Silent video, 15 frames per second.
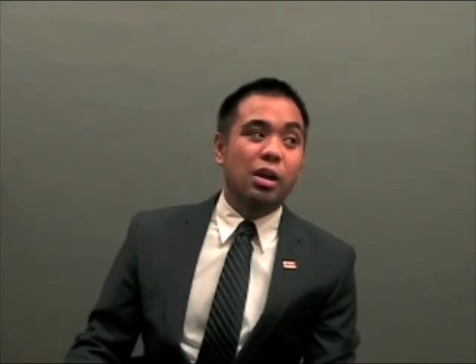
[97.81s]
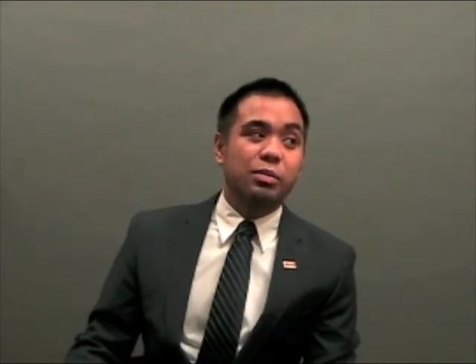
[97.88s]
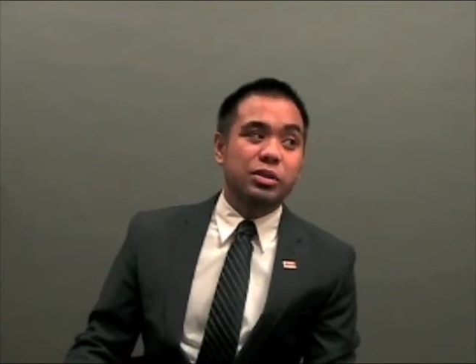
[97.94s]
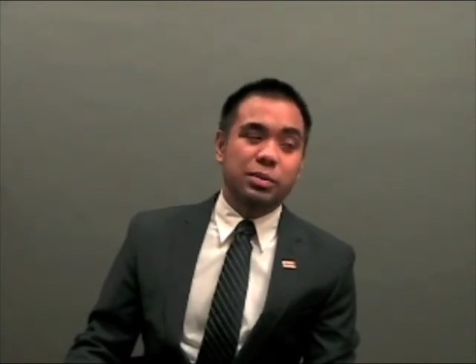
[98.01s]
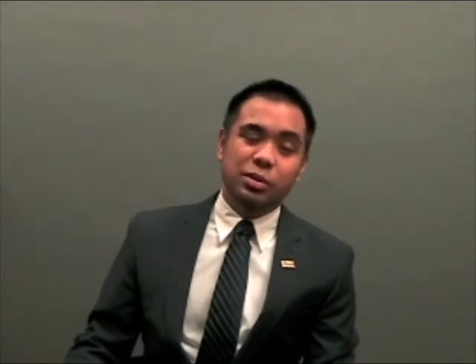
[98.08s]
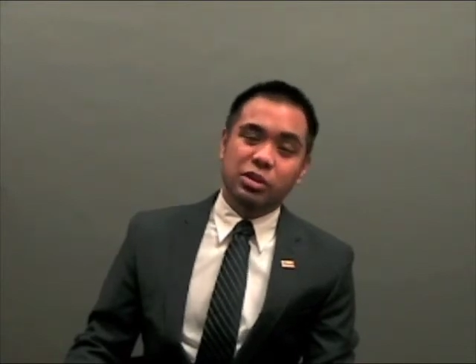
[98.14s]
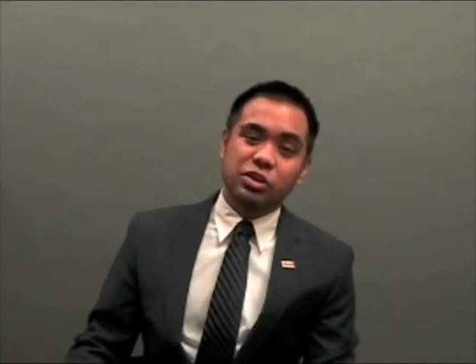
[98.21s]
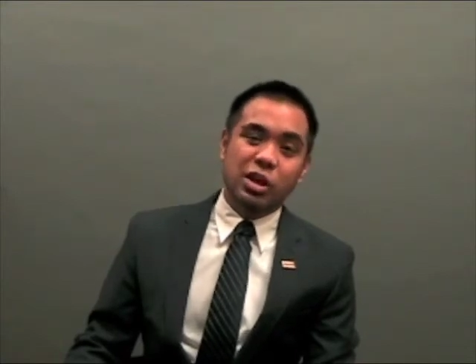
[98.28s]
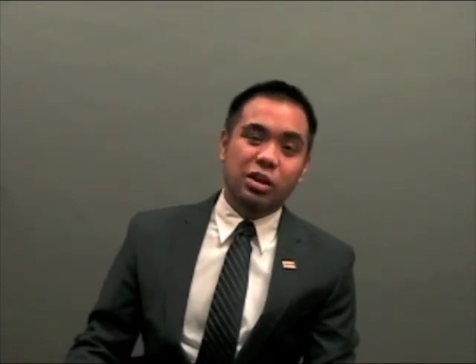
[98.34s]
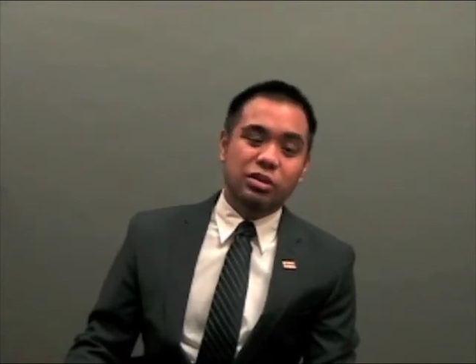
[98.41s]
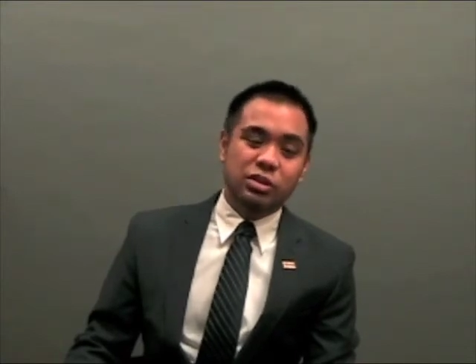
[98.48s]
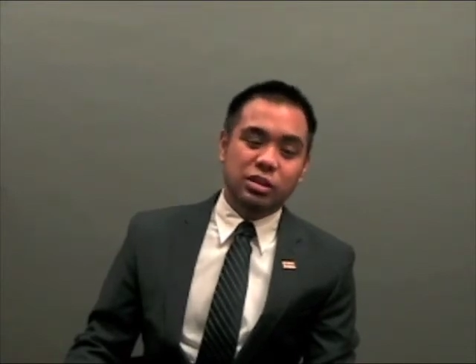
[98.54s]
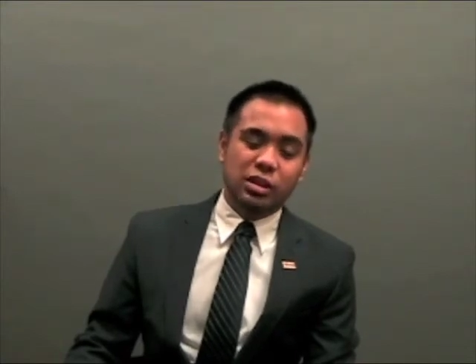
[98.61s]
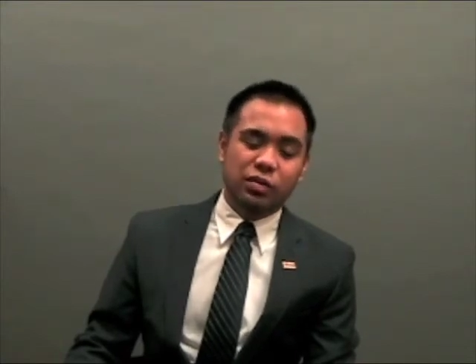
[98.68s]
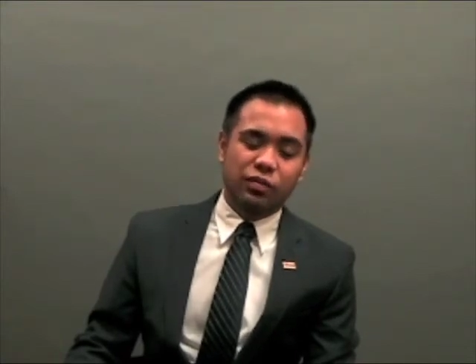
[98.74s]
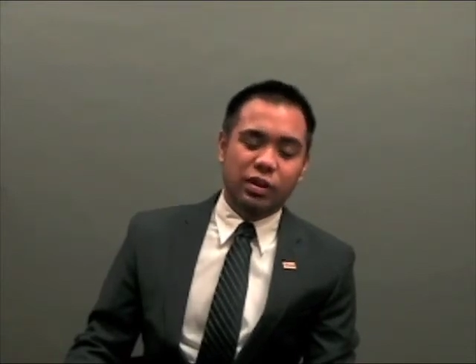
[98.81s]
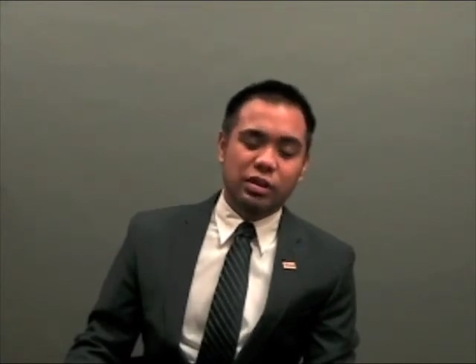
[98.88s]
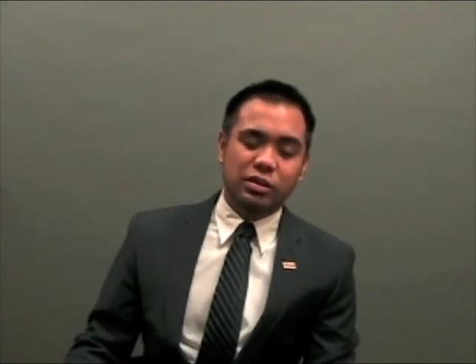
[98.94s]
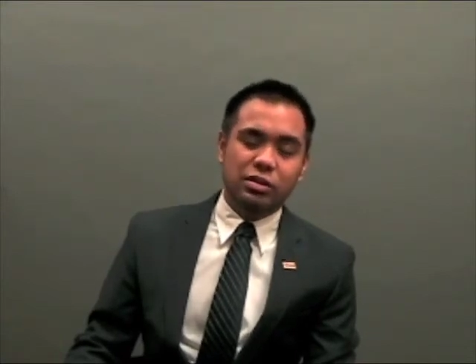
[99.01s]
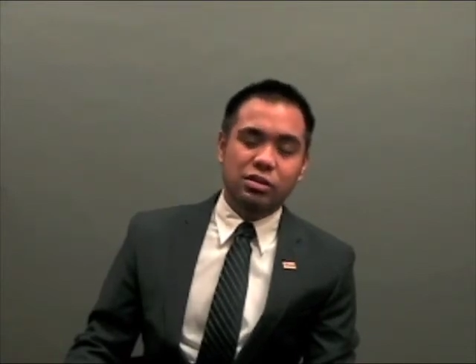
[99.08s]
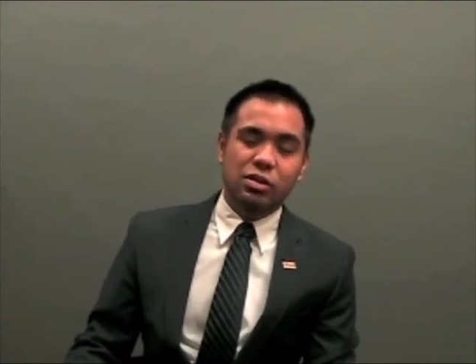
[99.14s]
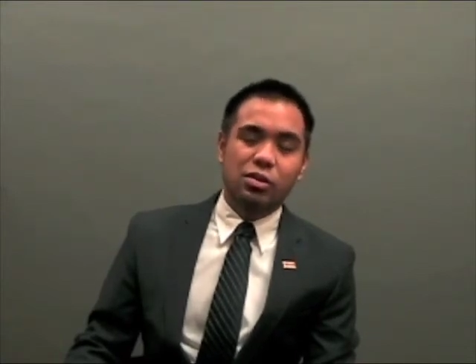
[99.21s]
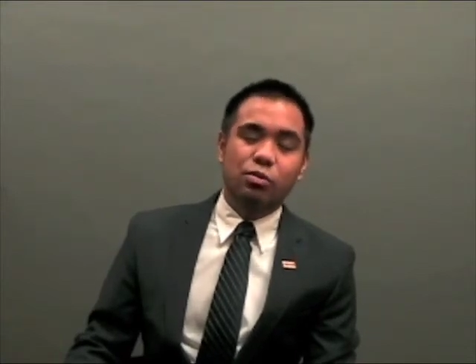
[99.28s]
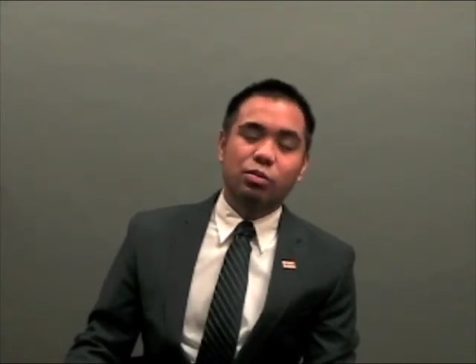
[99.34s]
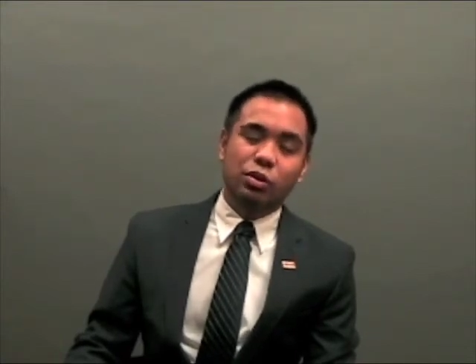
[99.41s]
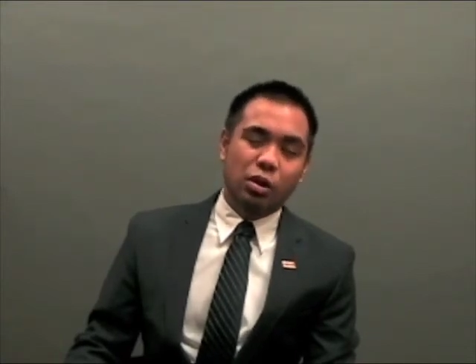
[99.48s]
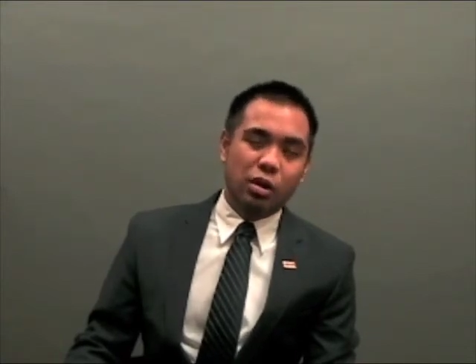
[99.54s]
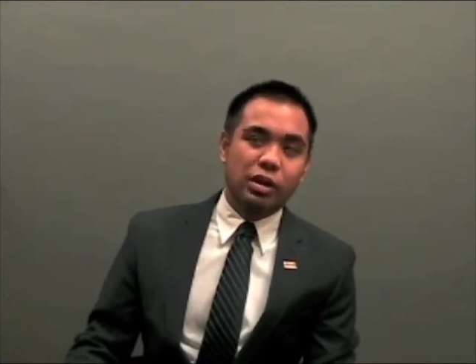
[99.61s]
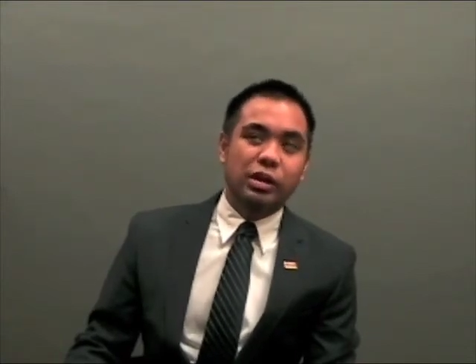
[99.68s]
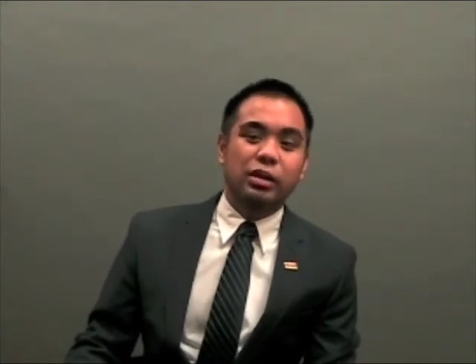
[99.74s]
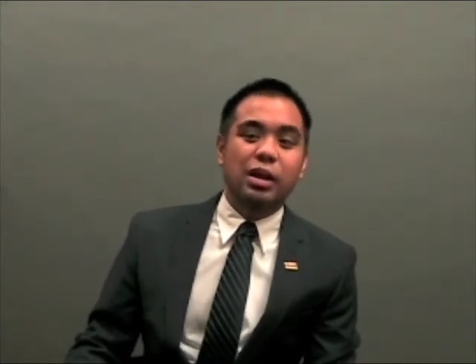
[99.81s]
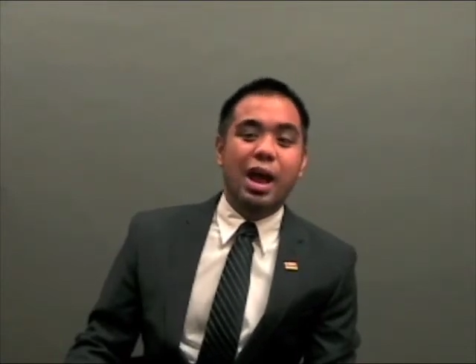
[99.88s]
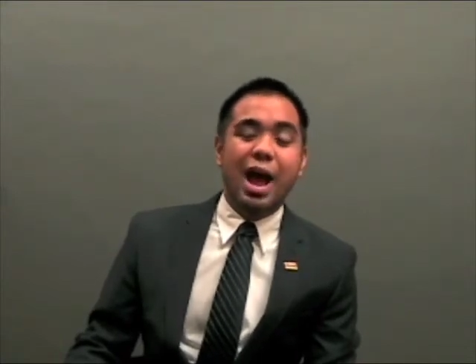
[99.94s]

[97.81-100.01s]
some of the challenges that they face regarding